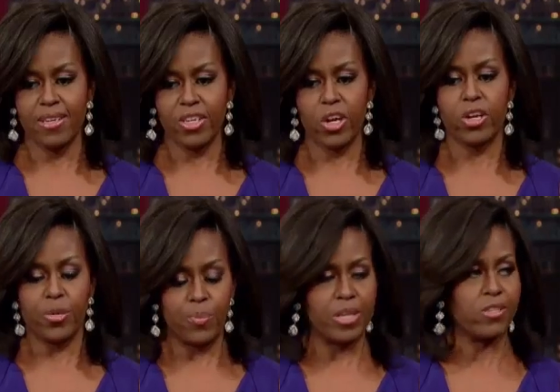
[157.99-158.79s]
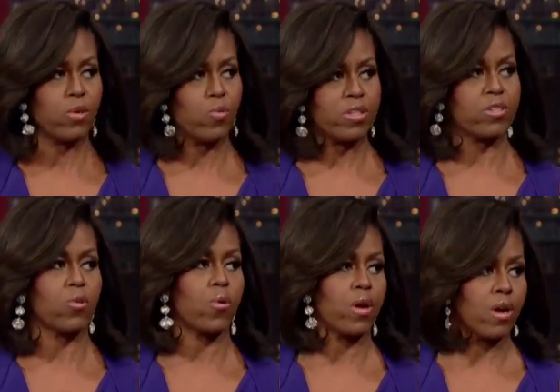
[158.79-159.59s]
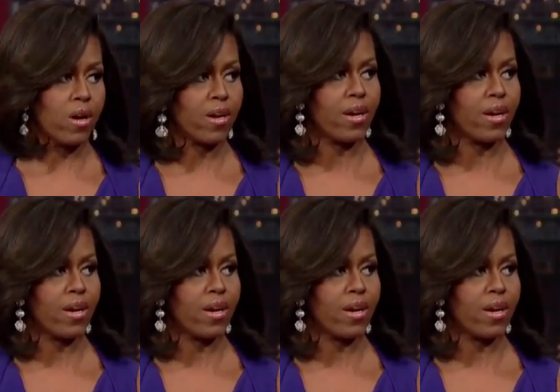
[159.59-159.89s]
you know, it depends on what's going on.